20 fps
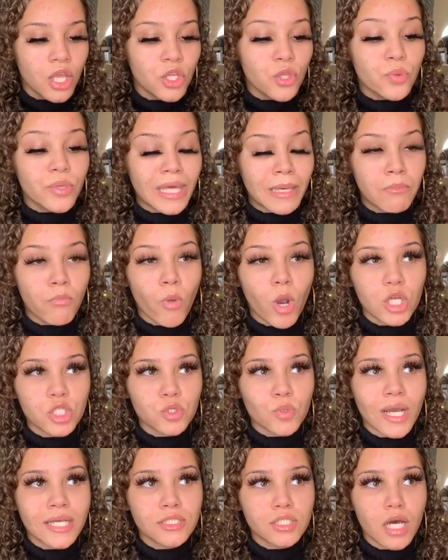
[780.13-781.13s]
you get
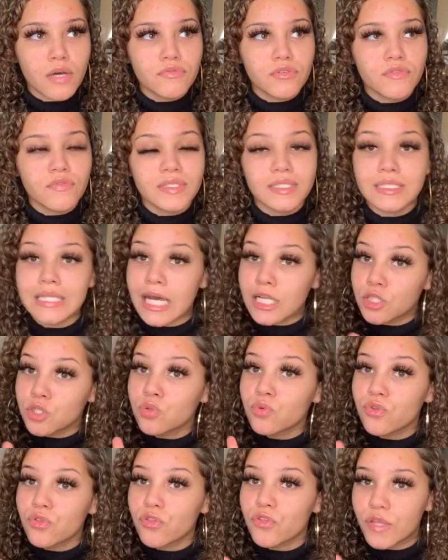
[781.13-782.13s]
moisturized off of. It's not
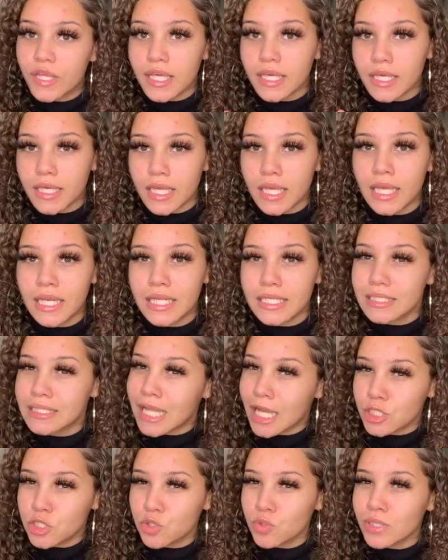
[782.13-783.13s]
too thick and it's
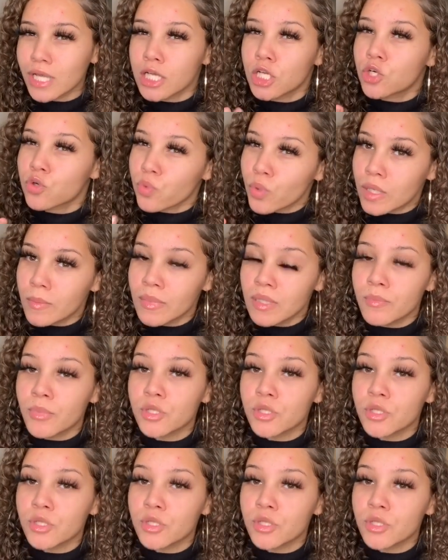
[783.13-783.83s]
not too like creamy,